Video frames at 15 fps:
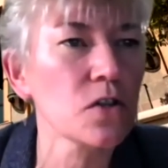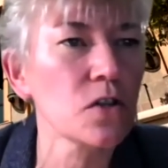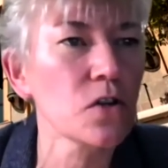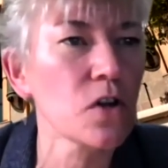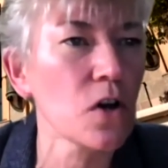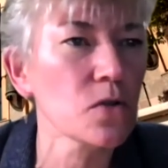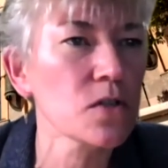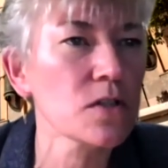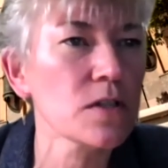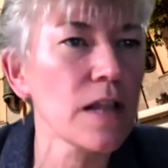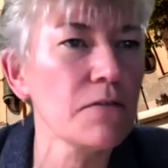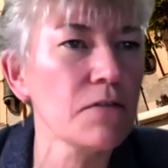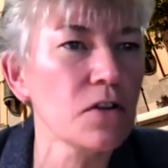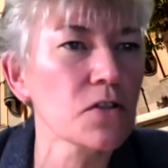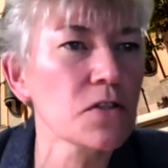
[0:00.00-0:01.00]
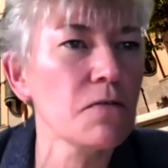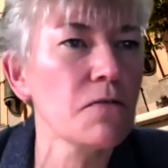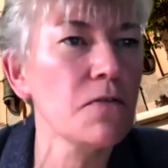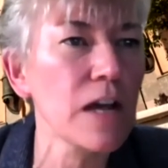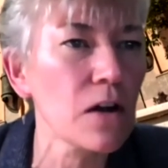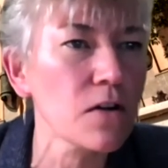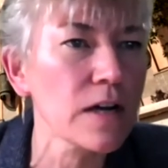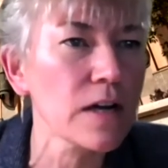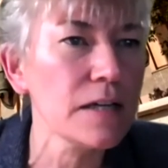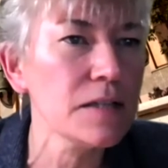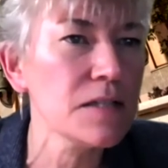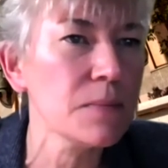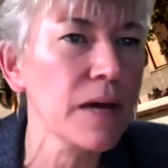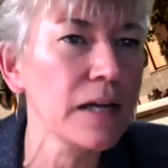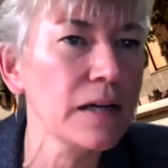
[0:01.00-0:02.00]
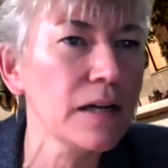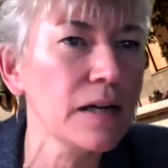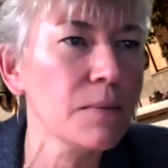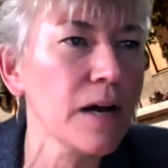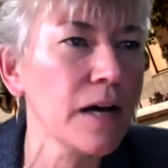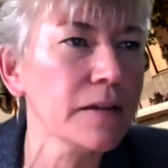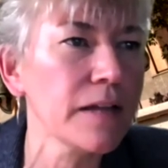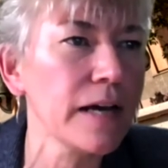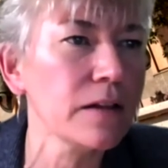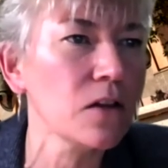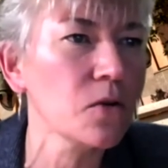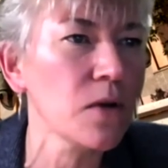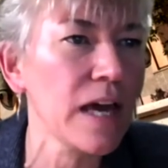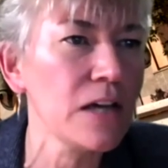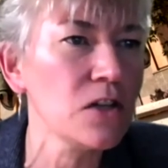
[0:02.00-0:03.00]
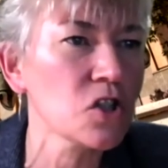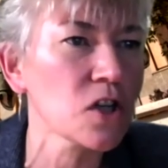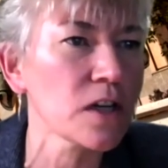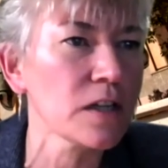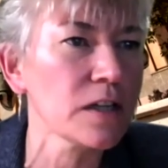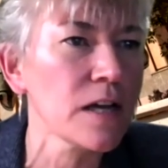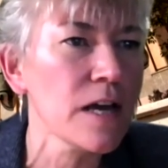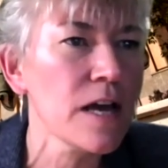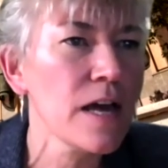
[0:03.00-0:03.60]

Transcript: glucose levels vary depending upon that location?